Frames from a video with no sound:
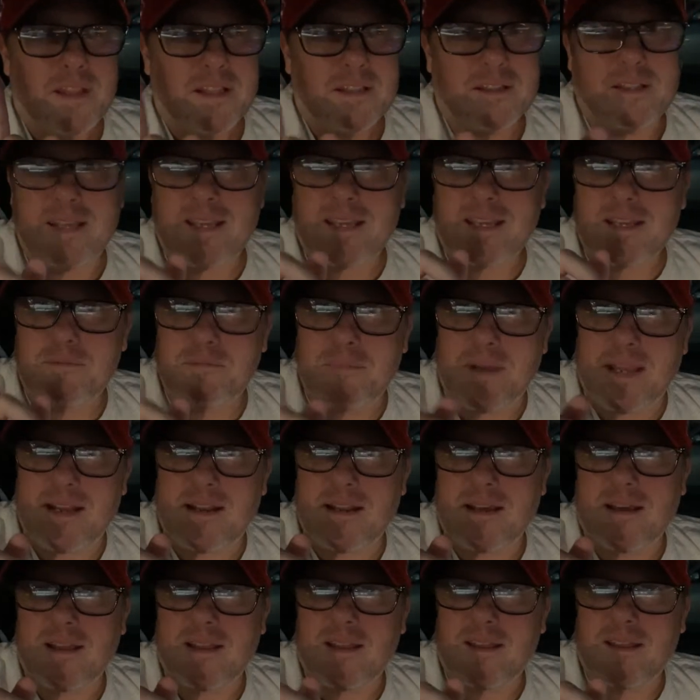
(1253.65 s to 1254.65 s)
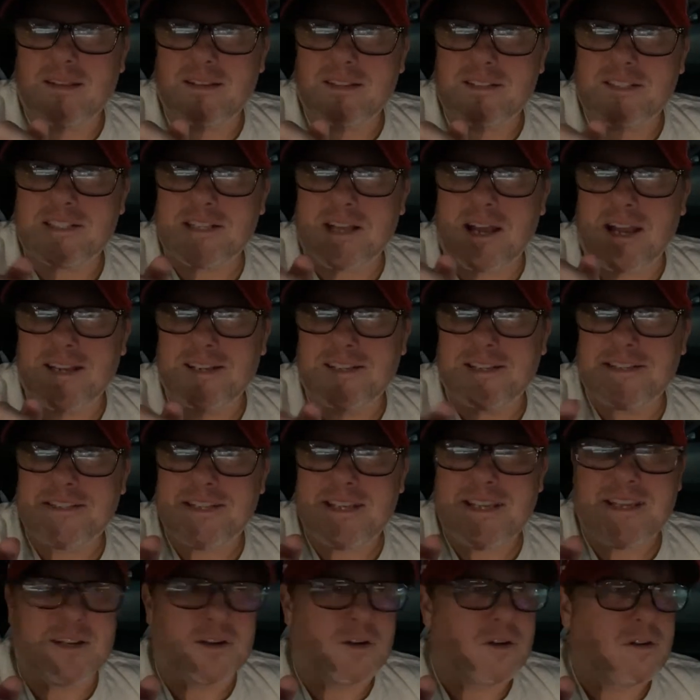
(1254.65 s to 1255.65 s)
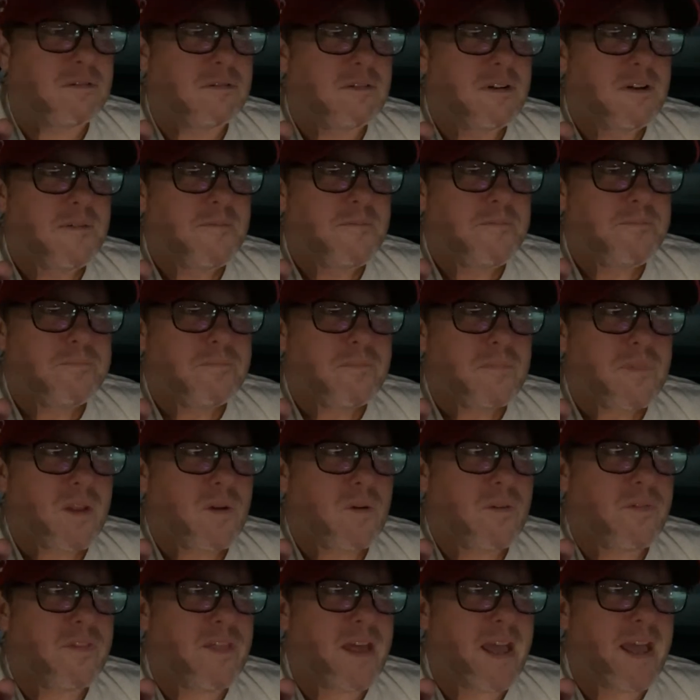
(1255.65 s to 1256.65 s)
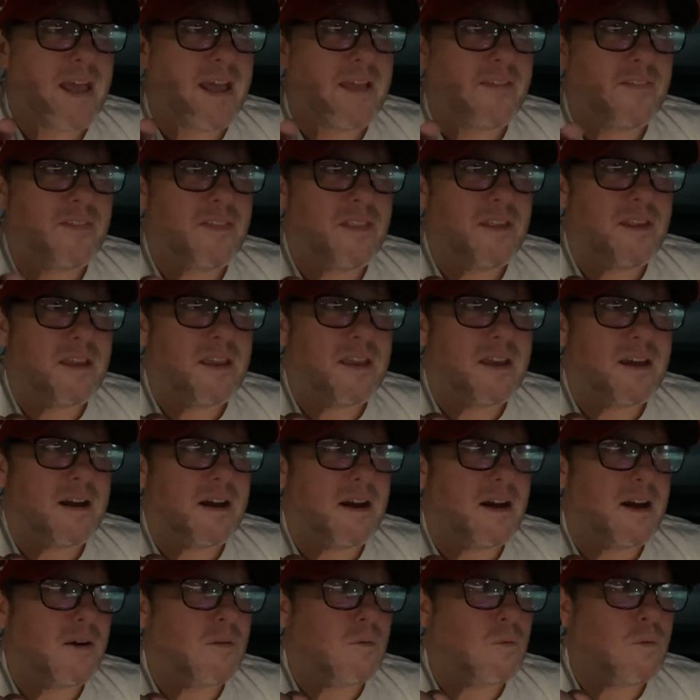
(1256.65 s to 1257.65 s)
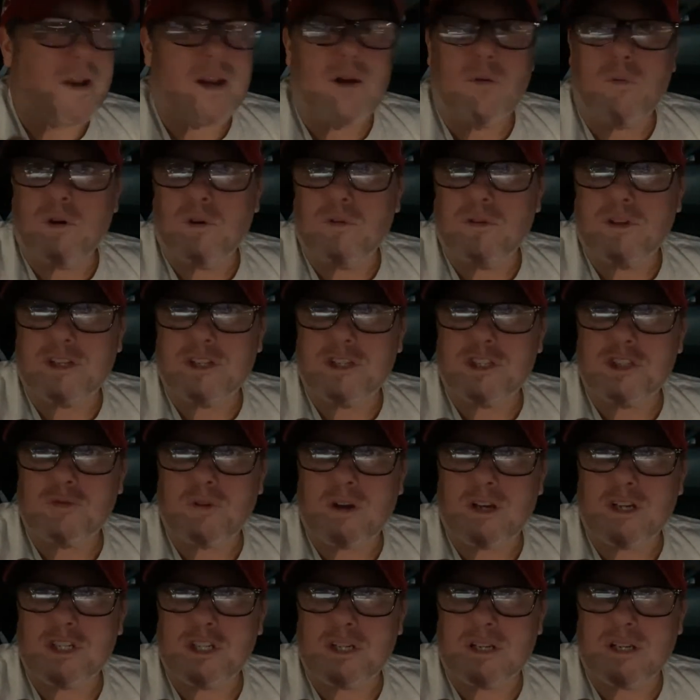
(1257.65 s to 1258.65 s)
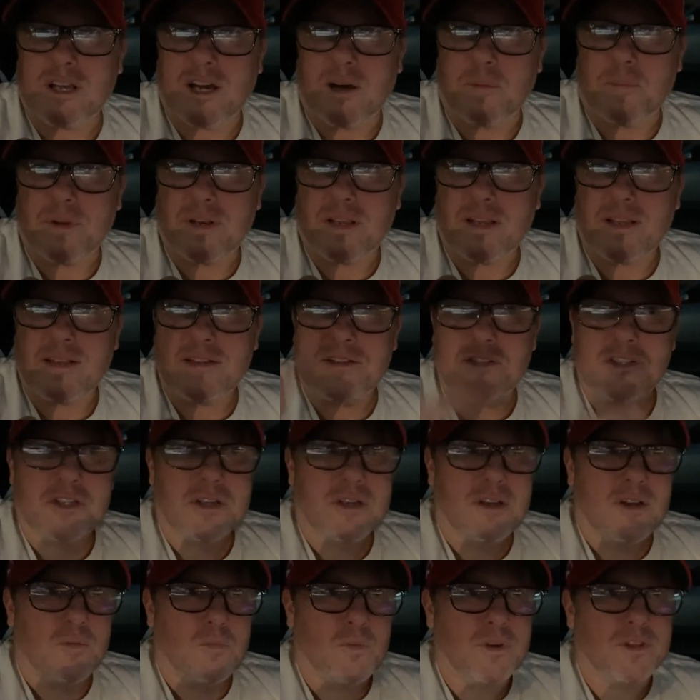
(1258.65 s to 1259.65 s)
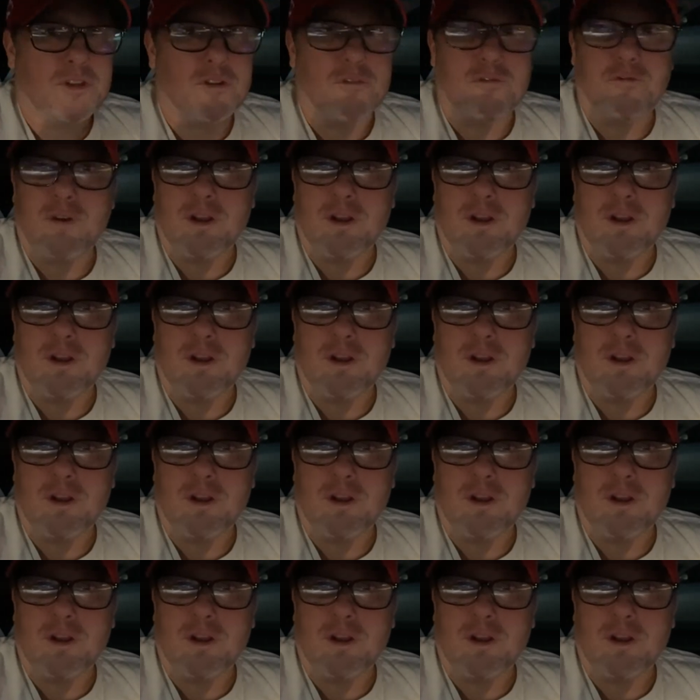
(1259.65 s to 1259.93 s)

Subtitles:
Lincoln signed a deal that the railroad construction companies with their